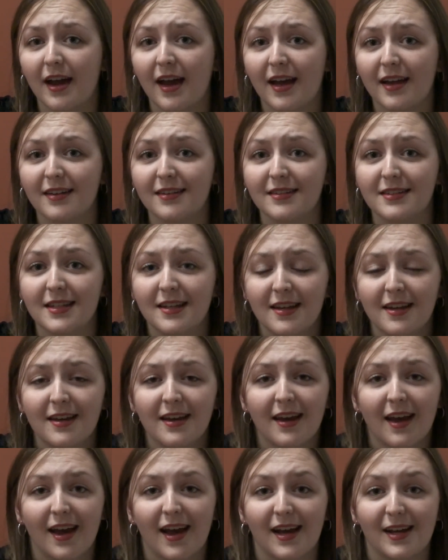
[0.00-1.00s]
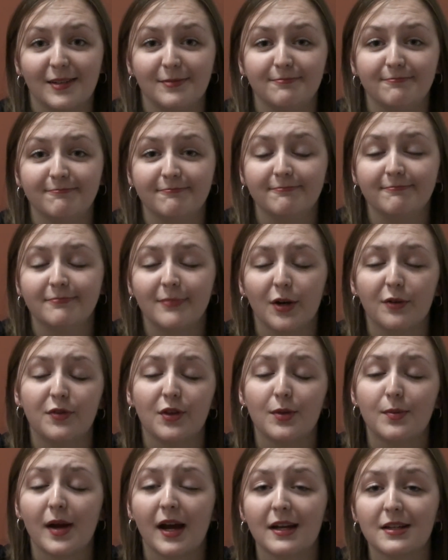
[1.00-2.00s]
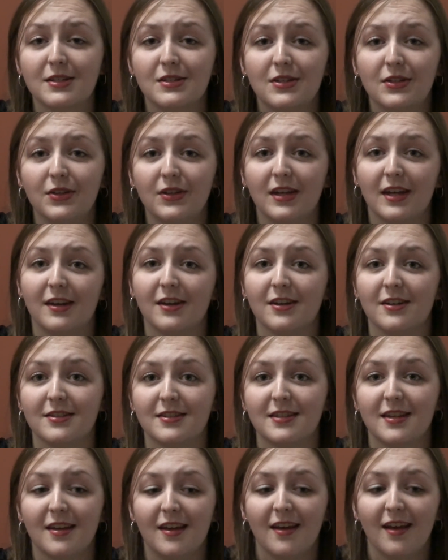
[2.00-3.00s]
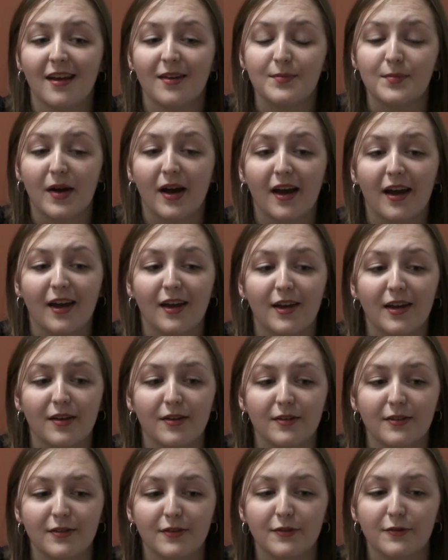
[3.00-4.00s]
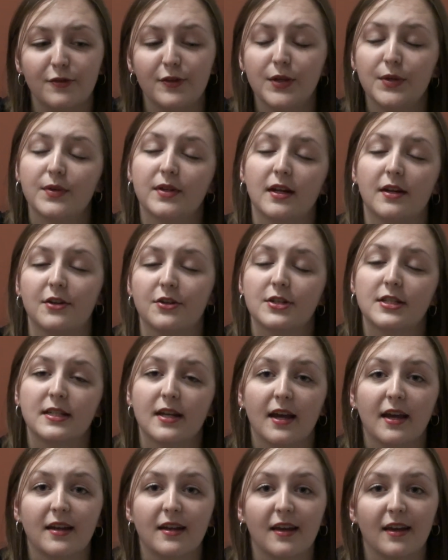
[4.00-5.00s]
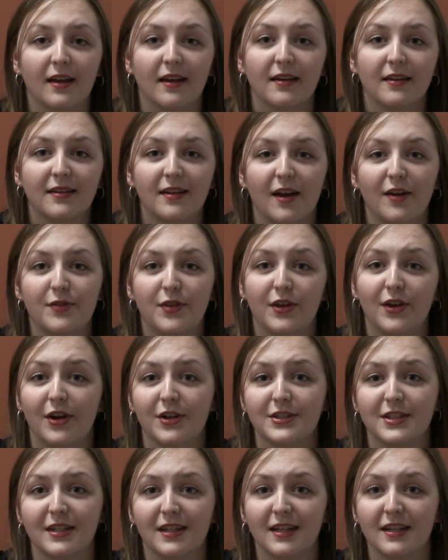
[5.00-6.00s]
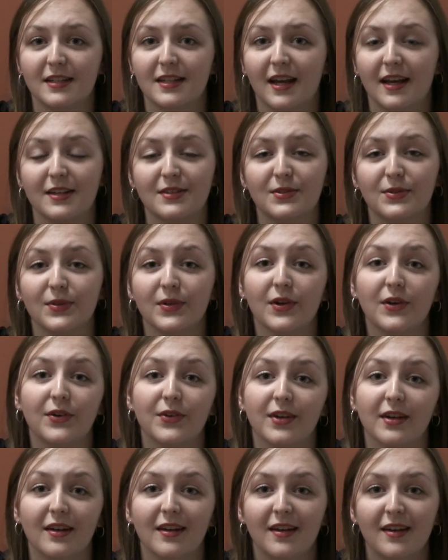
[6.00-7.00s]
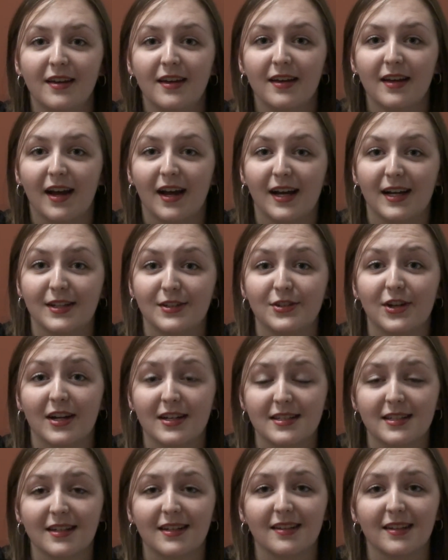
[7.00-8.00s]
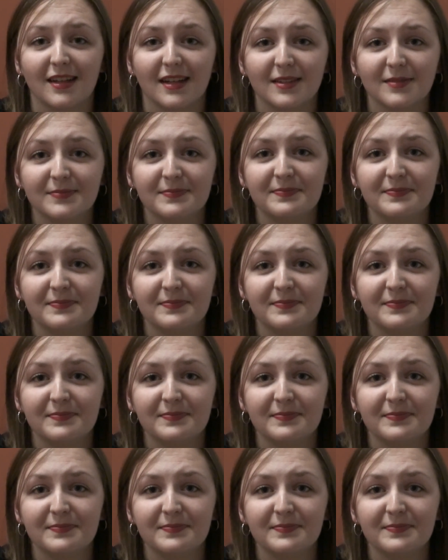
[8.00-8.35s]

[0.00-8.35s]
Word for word: And um, over the past two years, my view and understanding of the continent has grown uh, drastically.